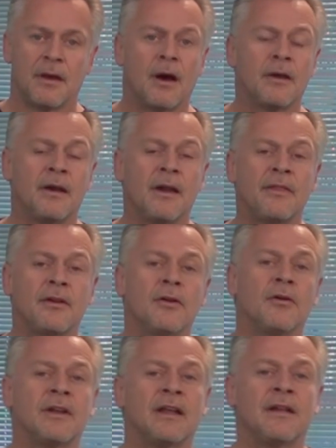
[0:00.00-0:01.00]
On another
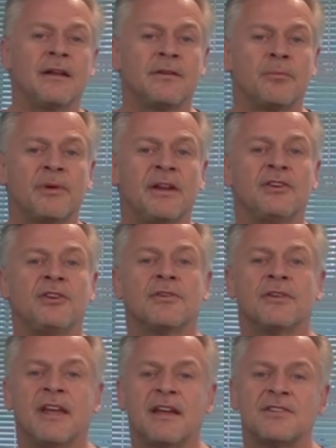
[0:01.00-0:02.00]
note, I'd like to bring to
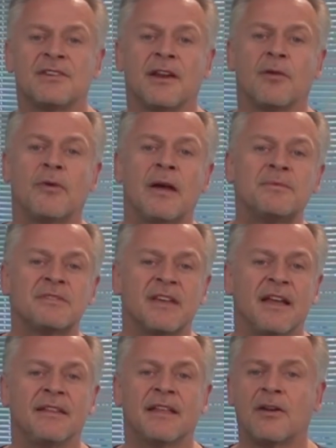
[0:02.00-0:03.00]
your attention a
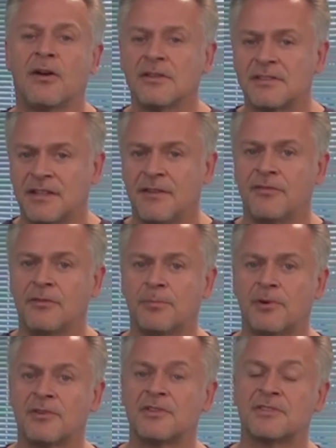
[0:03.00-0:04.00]
website that all seafood
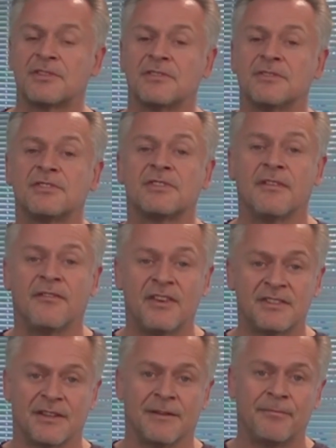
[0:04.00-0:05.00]
purchasers should
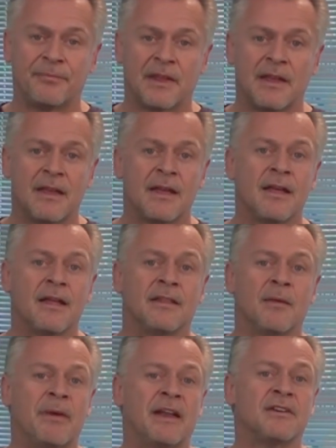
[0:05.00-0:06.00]
visit.
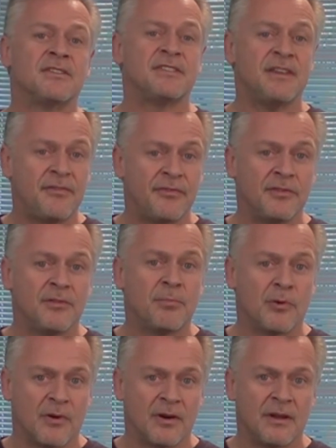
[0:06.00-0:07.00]
The Better Seafood
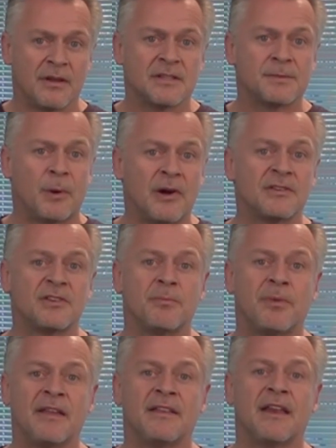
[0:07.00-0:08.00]
Board,
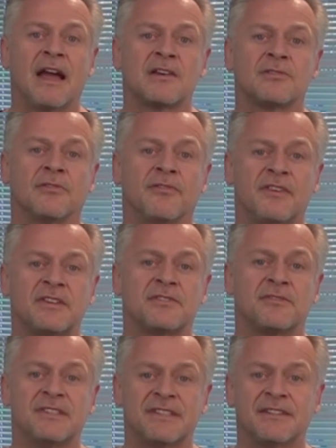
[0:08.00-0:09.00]
sponsored by the National
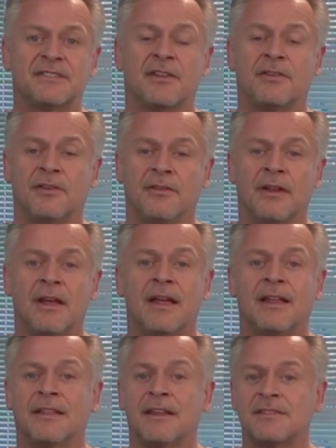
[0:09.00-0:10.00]
Fisheries Institute,
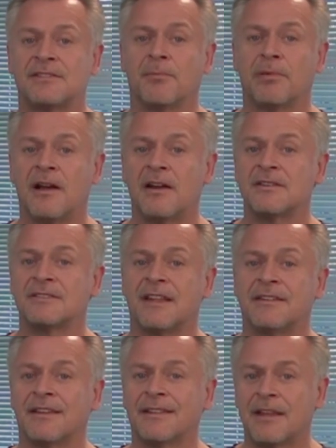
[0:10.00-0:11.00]
lists suppliers
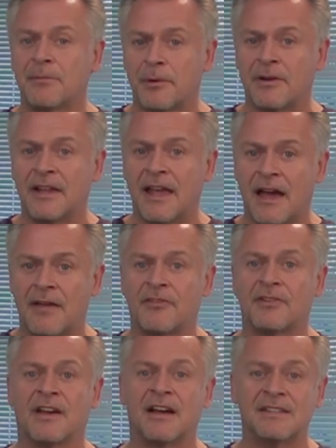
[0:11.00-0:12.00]
that deliberately
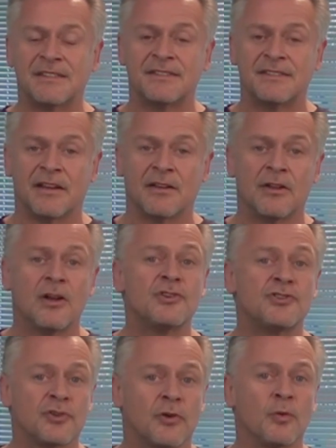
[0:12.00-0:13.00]
advertise and sell
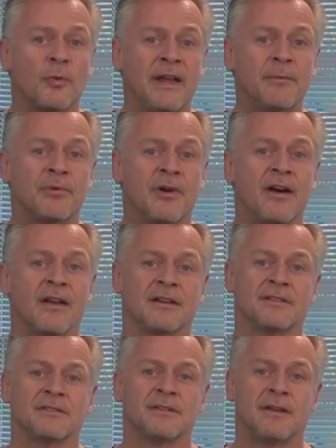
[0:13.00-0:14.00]
short weight
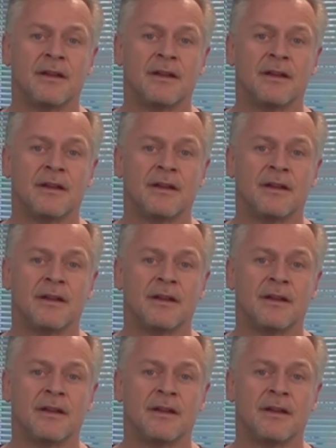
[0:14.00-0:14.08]
products.